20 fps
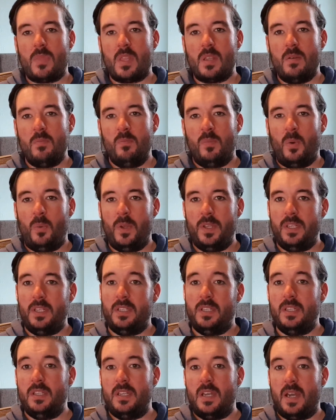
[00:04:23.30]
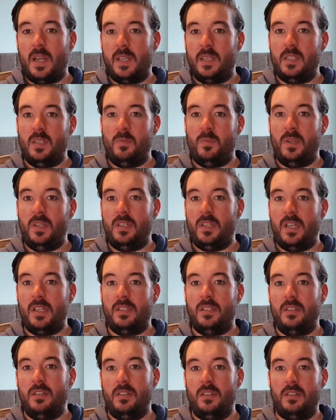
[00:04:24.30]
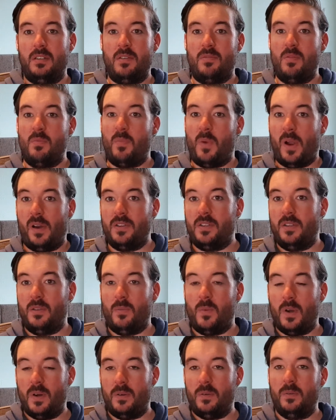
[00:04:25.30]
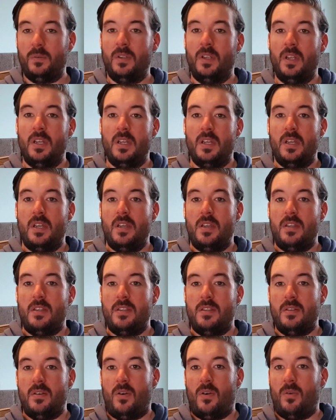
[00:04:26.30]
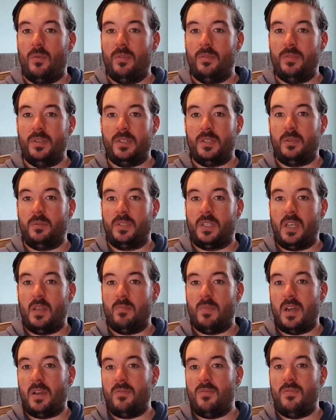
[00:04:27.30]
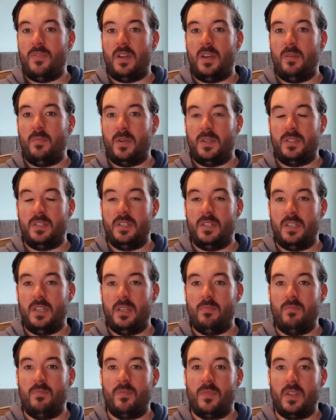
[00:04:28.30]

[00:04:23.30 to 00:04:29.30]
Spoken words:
But when they did that ICP testing in different parts of the world, all the results came back very much the same.